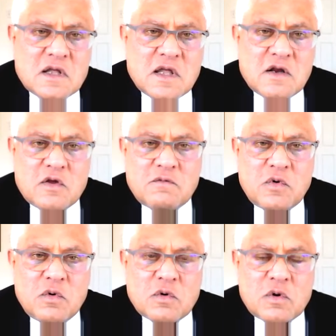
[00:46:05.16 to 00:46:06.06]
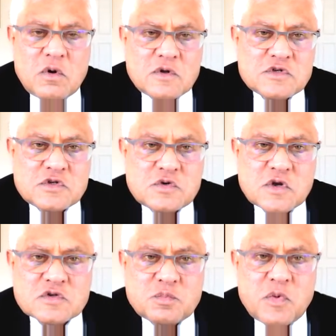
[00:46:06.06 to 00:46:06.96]
and you have no clauses to
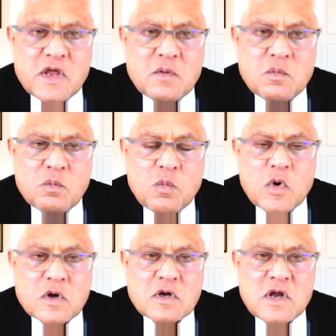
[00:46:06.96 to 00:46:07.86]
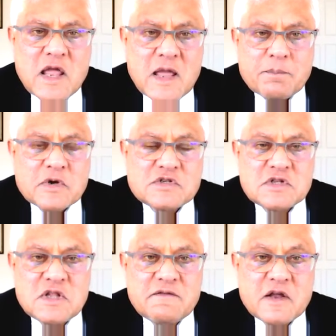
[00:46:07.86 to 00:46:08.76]
explain what happens
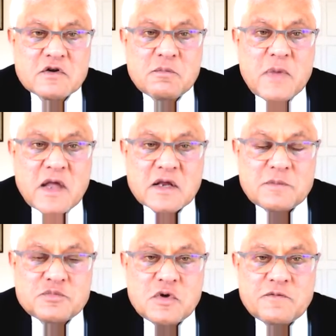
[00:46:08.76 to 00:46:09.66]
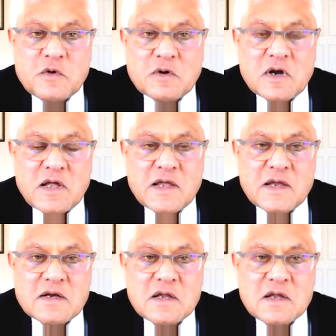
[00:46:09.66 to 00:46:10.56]
in the event of bankruptcy of your
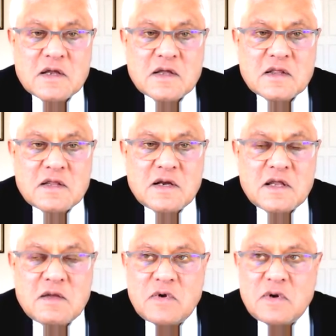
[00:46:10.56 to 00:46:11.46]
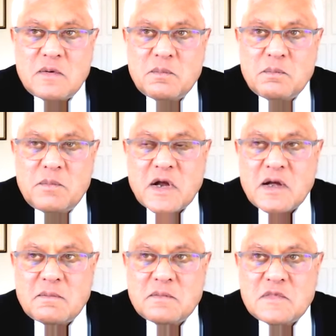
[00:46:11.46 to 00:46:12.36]
client, then he will
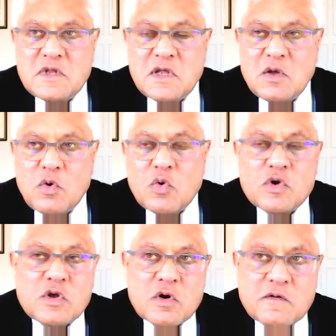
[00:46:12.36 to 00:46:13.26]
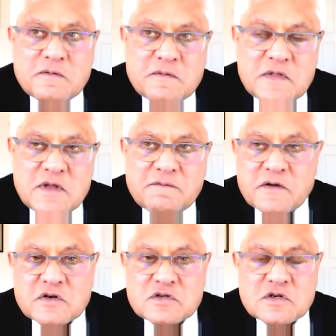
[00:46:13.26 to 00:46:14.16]
become the owner of the
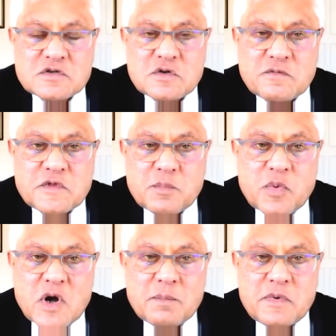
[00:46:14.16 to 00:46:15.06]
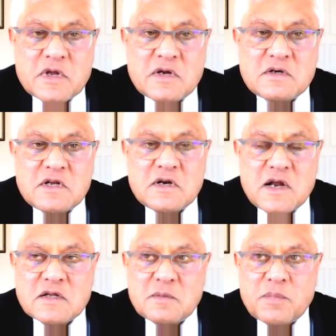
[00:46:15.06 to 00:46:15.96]
fixtures of the property and
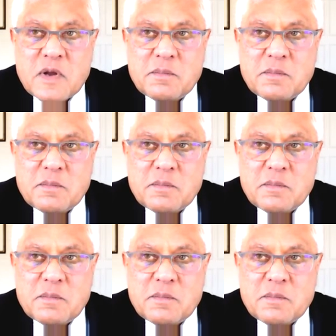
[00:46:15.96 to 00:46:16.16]
re-rent the